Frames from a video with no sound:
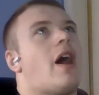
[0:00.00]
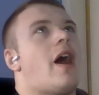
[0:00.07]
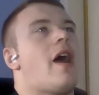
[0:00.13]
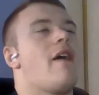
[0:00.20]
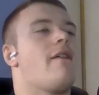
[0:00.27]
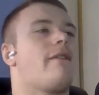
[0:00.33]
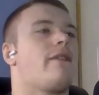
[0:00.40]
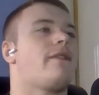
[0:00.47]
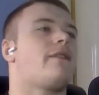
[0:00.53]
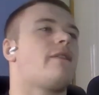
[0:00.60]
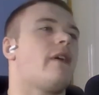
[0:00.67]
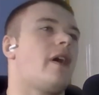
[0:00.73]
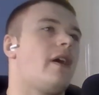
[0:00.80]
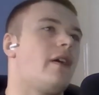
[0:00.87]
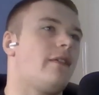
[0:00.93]

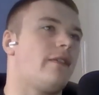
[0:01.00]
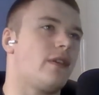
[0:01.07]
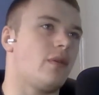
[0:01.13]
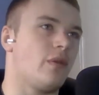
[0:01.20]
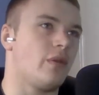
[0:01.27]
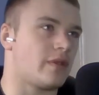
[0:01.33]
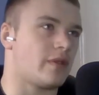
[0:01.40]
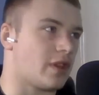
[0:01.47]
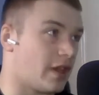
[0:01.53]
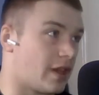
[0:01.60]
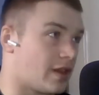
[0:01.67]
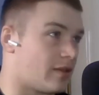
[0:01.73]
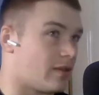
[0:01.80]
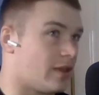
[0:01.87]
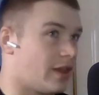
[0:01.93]
if you
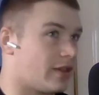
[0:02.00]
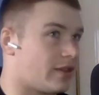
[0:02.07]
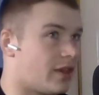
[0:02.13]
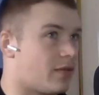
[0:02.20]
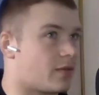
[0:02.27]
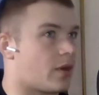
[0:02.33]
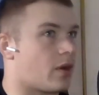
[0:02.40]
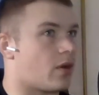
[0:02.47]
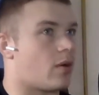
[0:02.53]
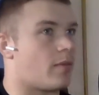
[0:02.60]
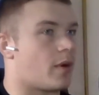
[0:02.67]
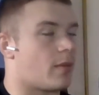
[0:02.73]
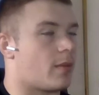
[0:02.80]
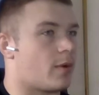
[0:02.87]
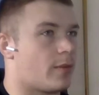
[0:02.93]
let's say you've done a
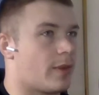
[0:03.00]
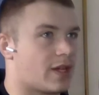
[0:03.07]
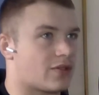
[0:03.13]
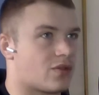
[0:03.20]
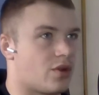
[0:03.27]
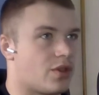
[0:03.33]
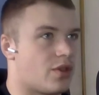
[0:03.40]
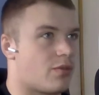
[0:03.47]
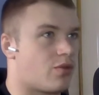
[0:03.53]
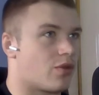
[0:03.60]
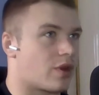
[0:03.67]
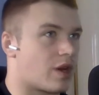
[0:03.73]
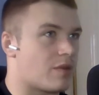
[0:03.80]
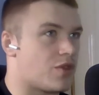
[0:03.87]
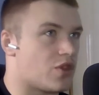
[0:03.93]
barbell back squat in your
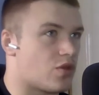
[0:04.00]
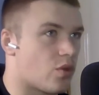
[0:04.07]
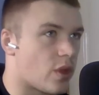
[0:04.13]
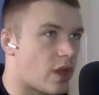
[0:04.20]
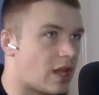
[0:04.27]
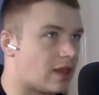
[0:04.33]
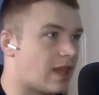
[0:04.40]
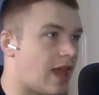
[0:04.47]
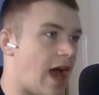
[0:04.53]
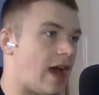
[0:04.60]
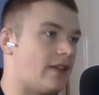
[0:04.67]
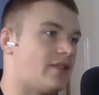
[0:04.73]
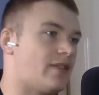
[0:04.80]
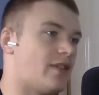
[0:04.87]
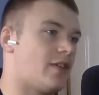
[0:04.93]
program, you do that
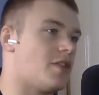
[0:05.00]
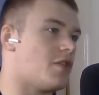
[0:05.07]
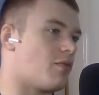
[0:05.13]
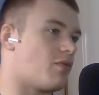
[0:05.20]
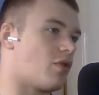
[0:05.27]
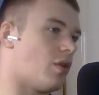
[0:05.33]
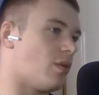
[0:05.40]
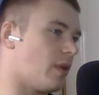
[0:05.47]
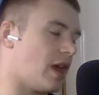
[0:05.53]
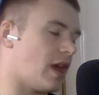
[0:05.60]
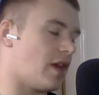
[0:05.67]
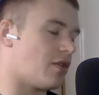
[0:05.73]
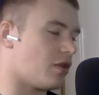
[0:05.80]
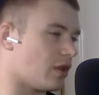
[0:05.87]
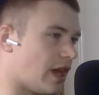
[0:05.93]
last, your
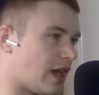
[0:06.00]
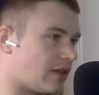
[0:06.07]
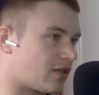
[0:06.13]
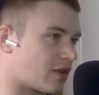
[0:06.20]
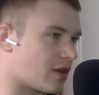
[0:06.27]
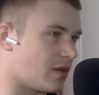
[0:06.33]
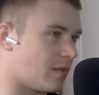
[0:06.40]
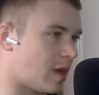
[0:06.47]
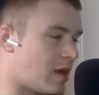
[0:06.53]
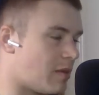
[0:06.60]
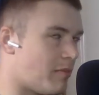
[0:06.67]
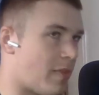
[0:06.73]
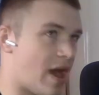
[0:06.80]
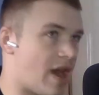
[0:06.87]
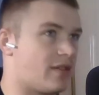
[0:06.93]
legs are going to be
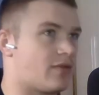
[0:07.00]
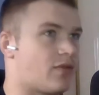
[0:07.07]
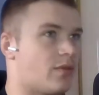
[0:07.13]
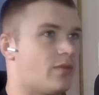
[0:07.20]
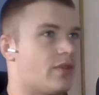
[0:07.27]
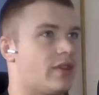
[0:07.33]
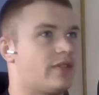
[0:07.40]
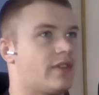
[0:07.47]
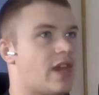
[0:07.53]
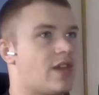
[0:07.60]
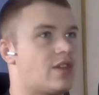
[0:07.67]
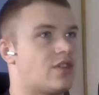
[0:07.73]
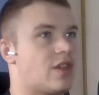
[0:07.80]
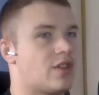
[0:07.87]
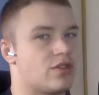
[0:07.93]
in bits from the
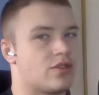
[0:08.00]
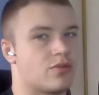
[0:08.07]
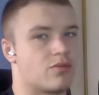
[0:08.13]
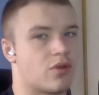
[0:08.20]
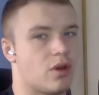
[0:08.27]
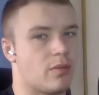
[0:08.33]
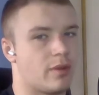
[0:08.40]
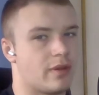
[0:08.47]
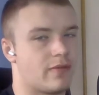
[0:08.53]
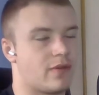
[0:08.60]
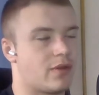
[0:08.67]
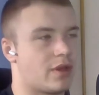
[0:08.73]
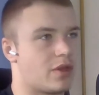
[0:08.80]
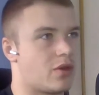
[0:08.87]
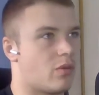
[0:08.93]
session. You'll probably
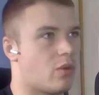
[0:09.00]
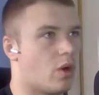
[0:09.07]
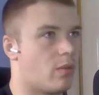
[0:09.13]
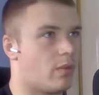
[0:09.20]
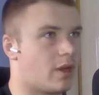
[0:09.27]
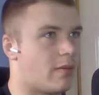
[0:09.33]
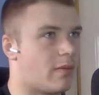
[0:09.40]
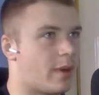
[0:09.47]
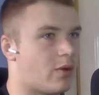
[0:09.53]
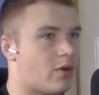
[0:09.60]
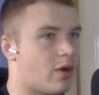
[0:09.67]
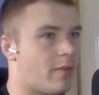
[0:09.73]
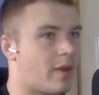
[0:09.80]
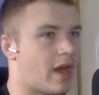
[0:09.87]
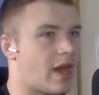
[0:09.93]
feel like you're wobbling about
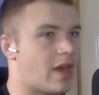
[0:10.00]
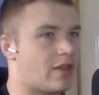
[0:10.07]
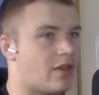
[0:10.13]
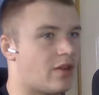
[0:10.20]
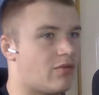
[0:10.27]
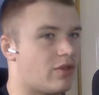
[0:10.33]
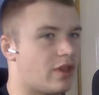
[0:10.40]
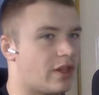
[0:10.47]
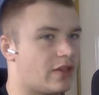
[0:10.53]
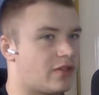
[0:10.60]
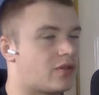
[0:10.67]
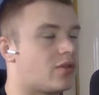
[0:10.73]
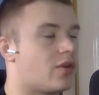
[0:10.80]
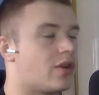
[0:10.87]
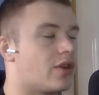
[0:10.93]
a bit and they're really
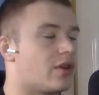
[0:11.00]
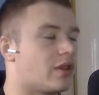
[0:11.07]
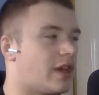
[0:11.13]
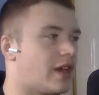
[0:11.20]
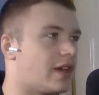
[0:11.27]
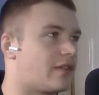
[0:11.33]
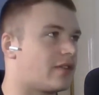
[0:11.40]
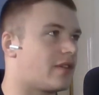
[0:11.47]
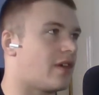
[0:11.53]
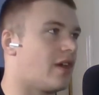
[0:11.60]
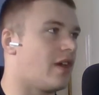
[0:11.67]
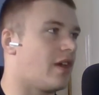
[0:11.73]
sore, your legs,